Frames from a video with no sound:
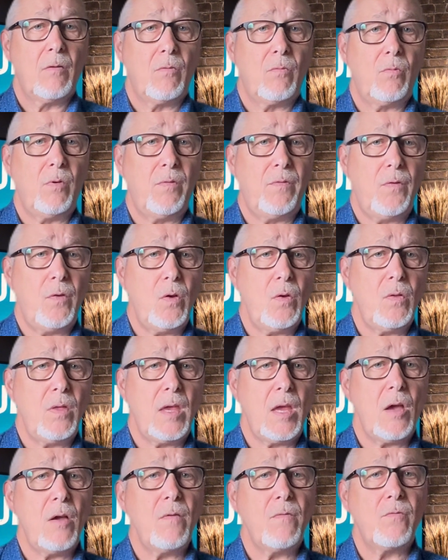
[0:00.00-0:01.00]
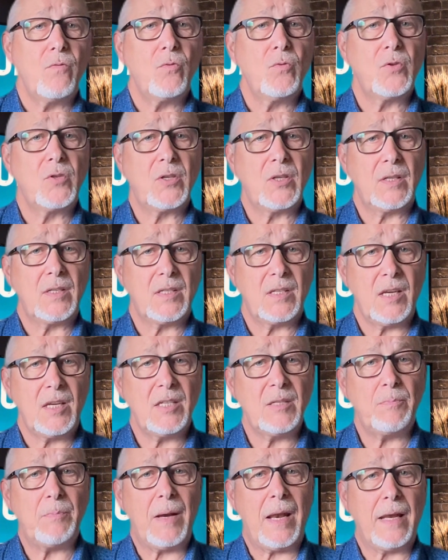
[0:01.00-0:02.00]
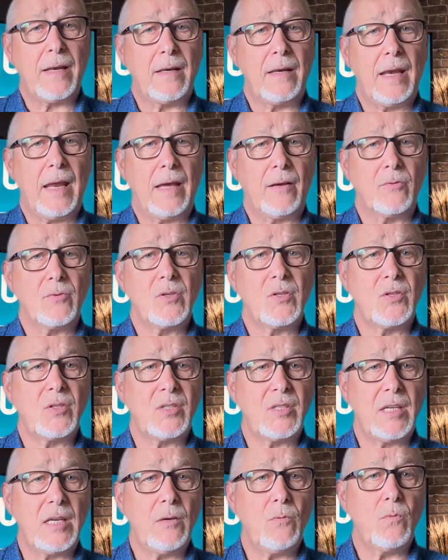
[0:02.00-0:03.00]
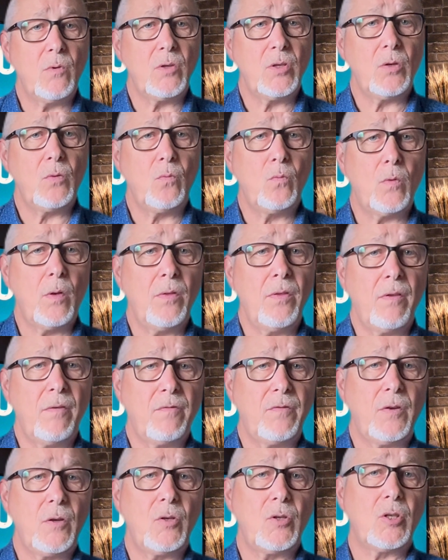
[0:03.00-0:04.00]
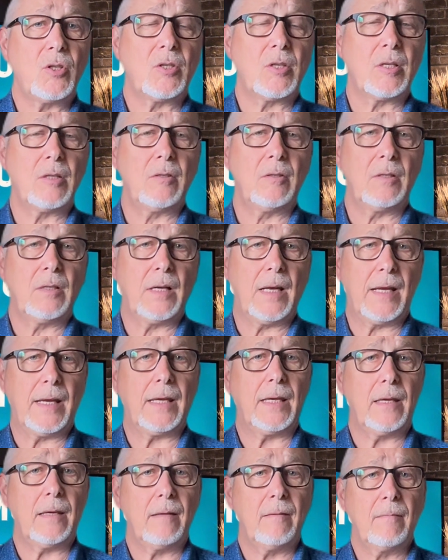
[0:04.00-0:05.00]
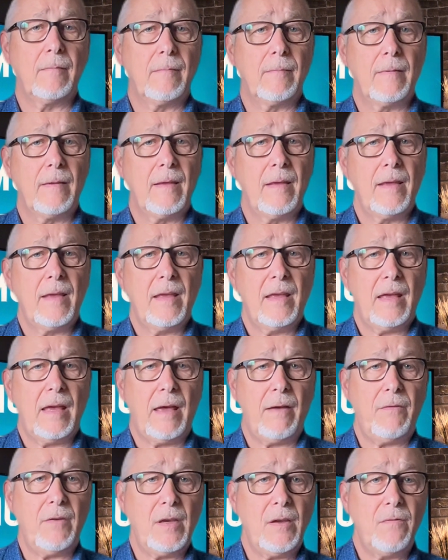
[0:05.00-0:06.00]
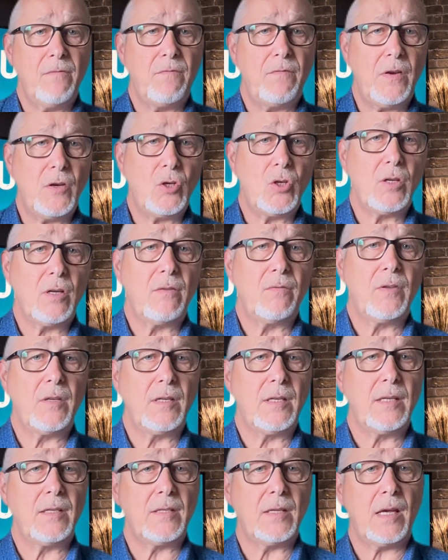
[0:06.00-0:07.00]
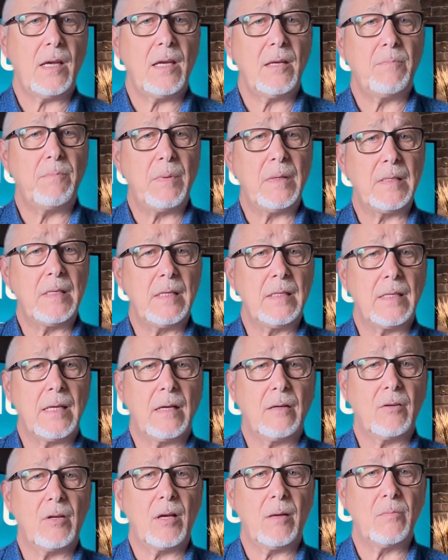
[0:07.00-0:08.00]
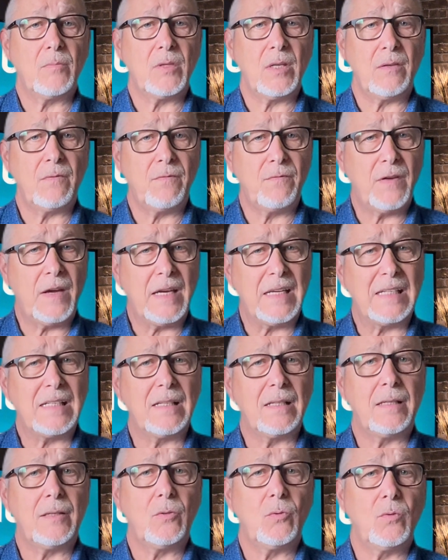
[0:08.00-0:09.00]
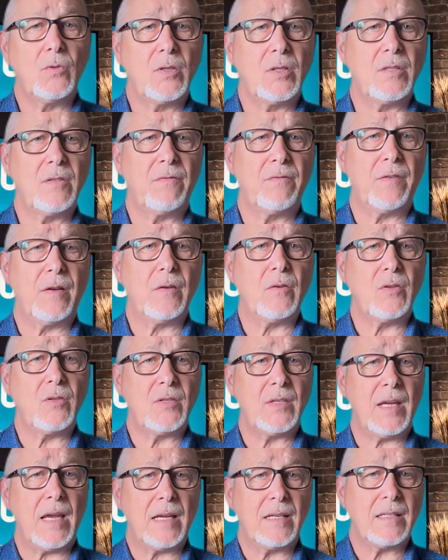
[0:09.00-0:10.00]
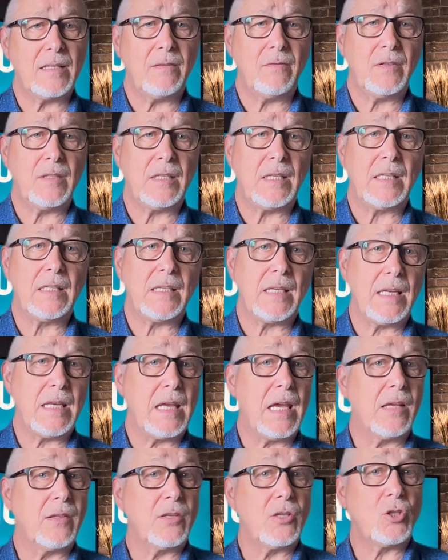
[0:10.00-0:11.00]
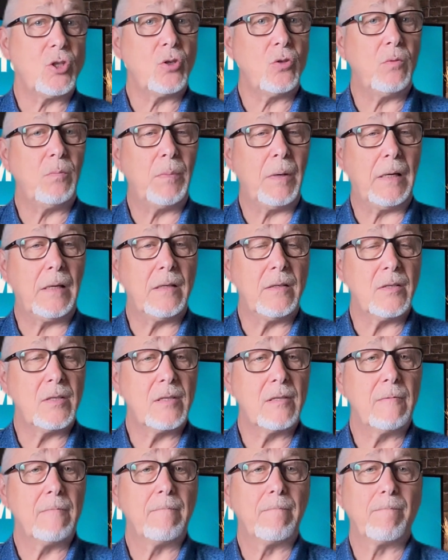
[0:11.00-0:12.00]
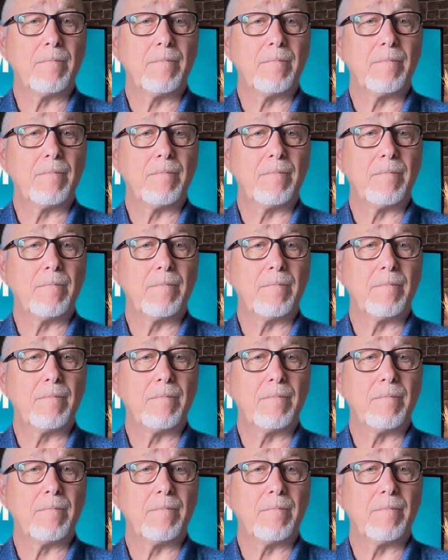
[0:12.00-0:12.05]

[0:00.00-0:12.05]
Review the overall success plan now to see what you want the future to look like. Having a vision of the desired business outcomes is vital in order to focus the activities in the other two pillars.